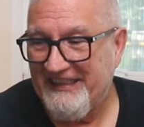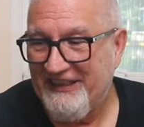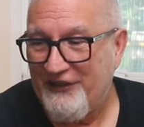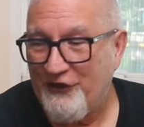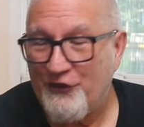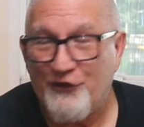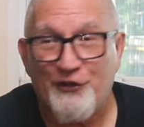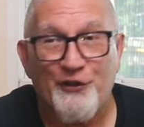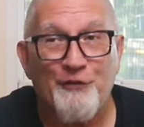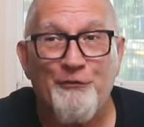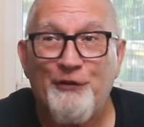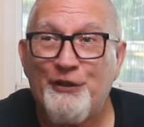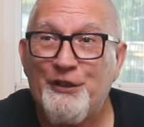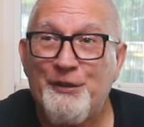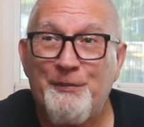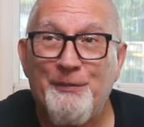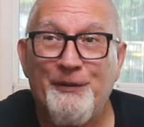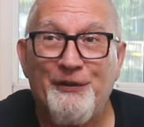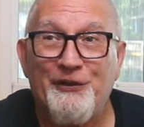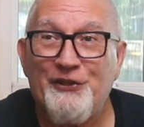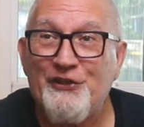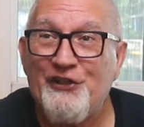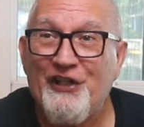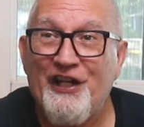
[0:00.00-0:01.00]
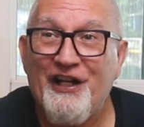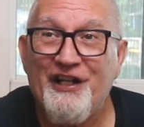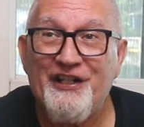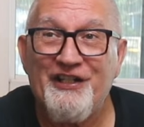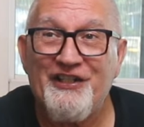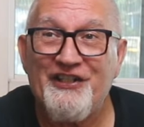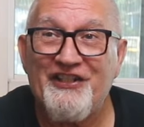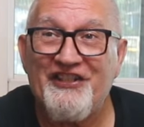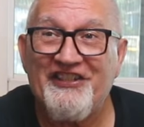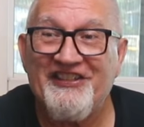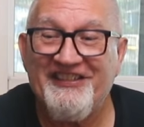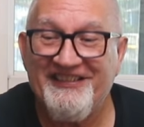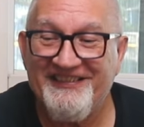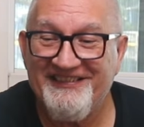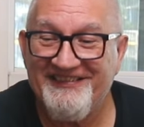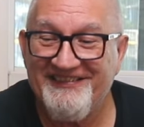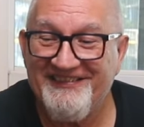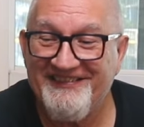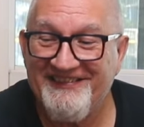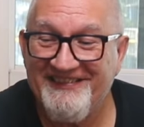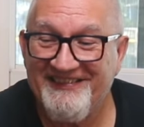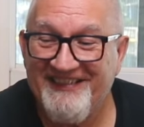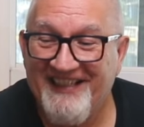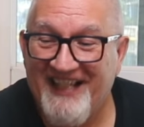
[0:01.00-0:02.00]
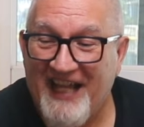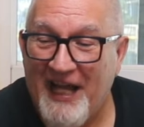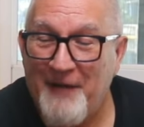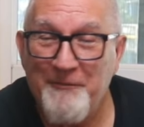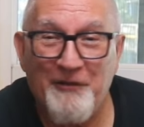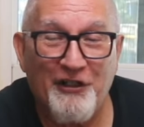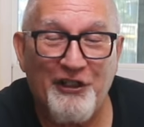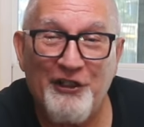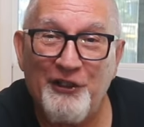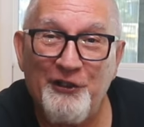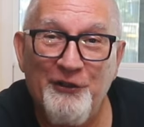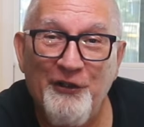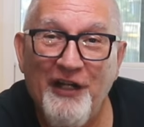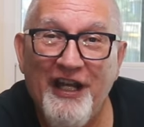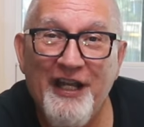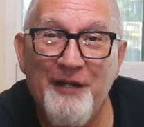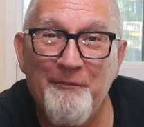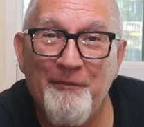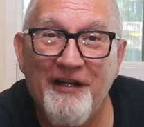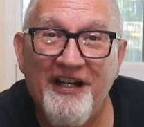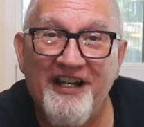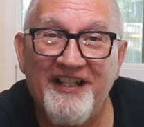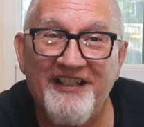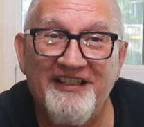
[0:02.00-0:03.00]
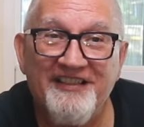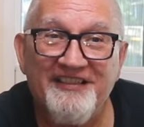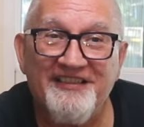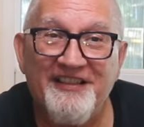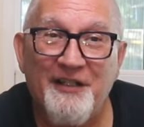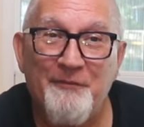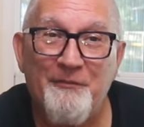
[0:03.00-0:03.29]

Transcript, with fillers: Should have won the Spiel des Jahres. Yeah. I'm not going to cry about it.